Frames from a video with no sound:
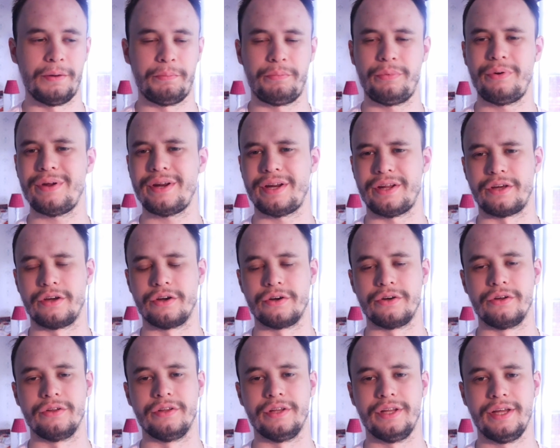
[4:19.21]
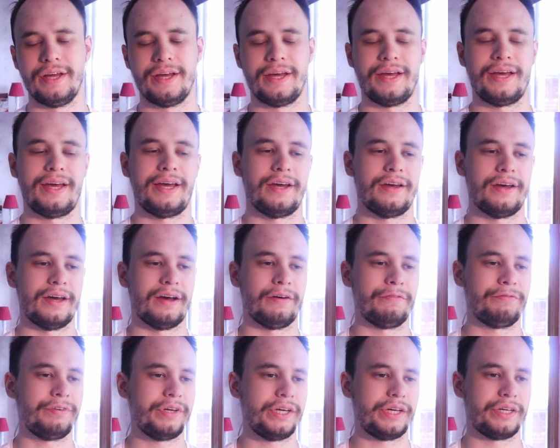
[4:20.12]
pretty good. I
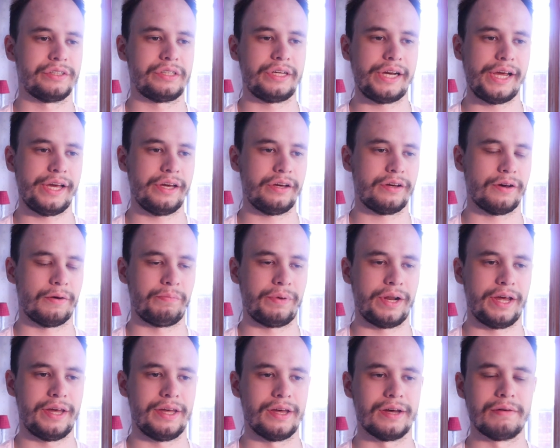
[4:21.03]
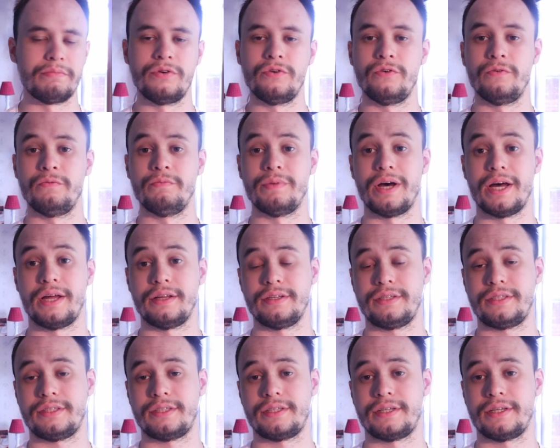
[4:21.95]
think his link-up play and
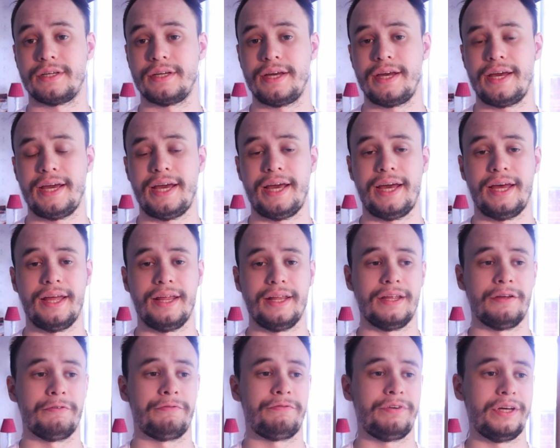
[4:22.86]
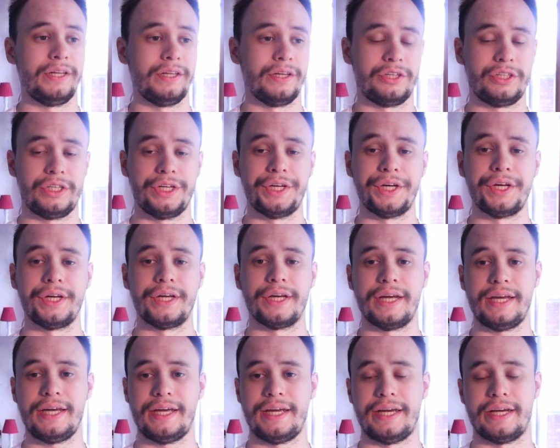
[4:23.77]
movement and the finishing
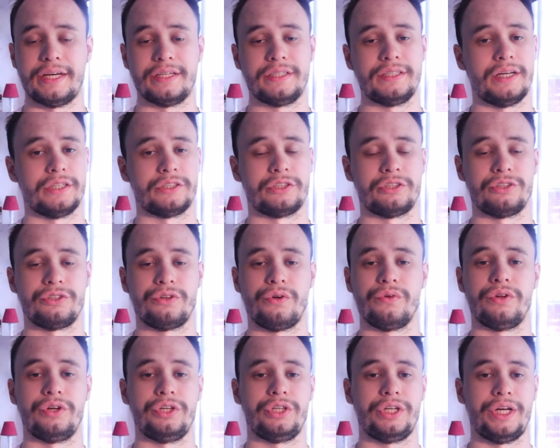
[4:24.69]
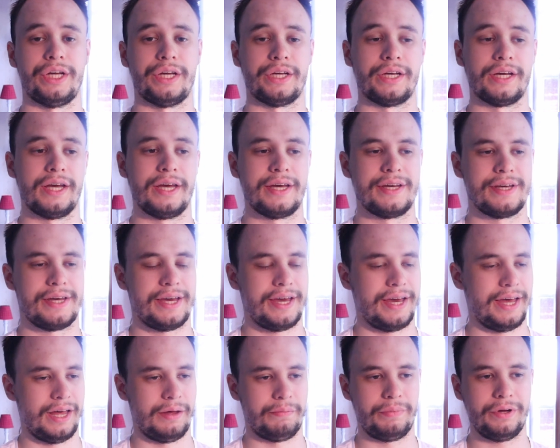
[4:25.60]
is astonishing.
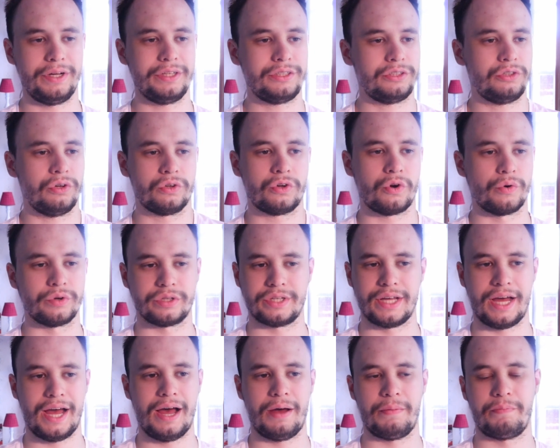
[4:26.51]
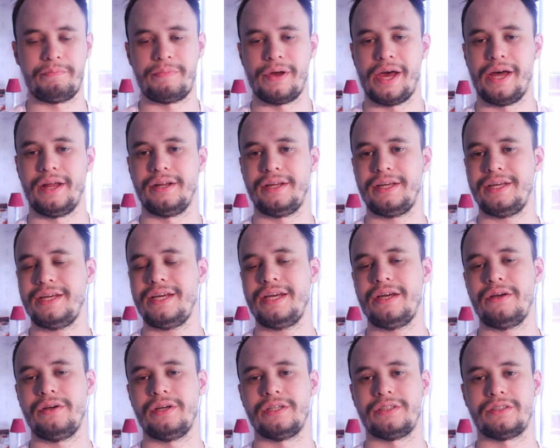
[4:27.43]
But it's not going to happen. It
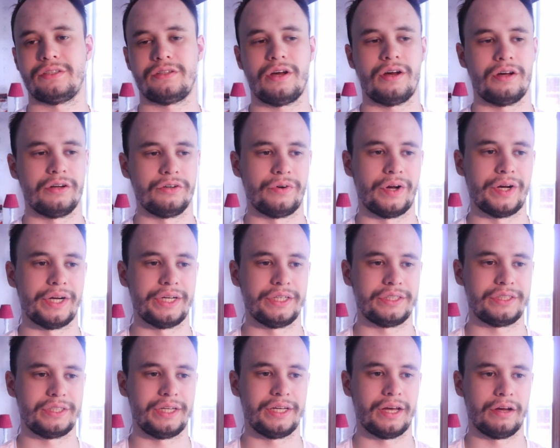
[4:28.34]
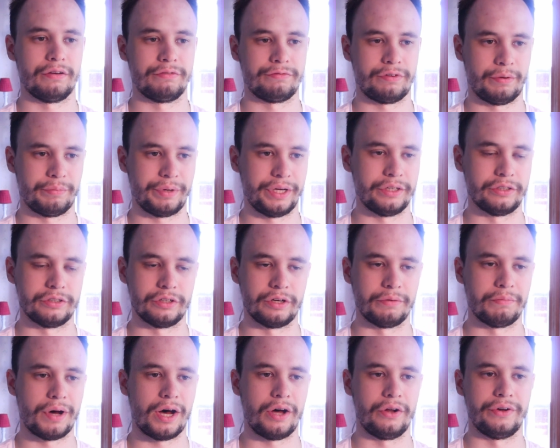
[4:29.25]
is unrealistic, and Fabrizio
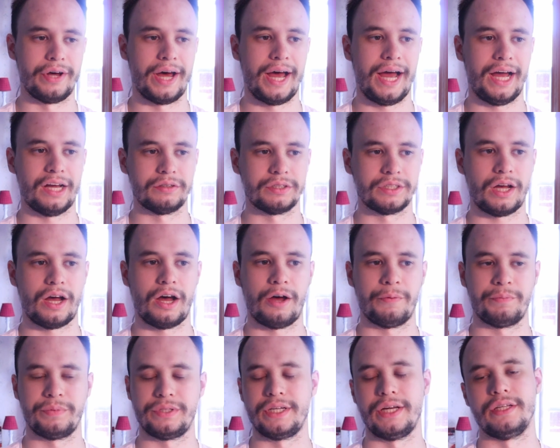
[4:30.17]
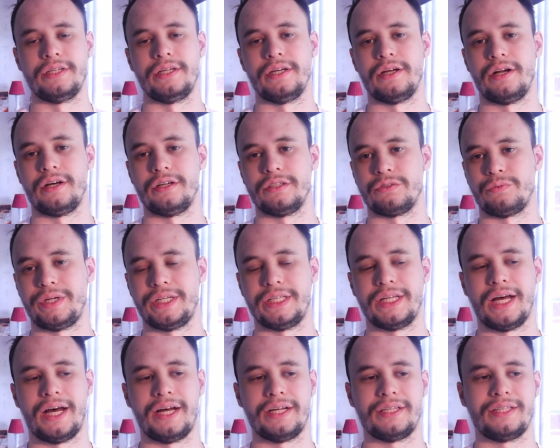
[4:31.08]
Romano has updated us with
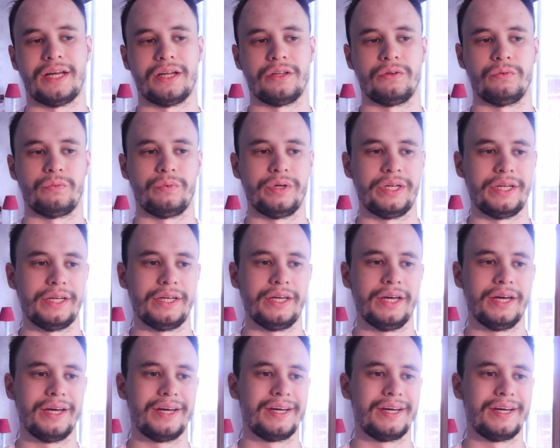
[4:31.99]
that we